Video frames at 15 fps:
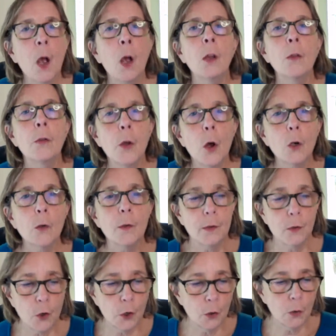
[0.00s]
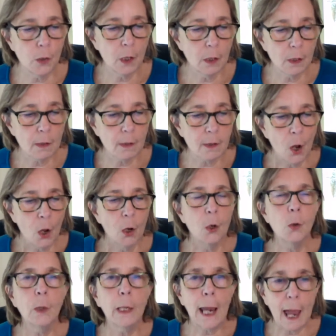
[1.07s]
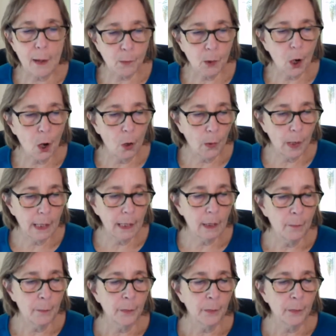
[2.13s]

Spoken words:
Those students who kept going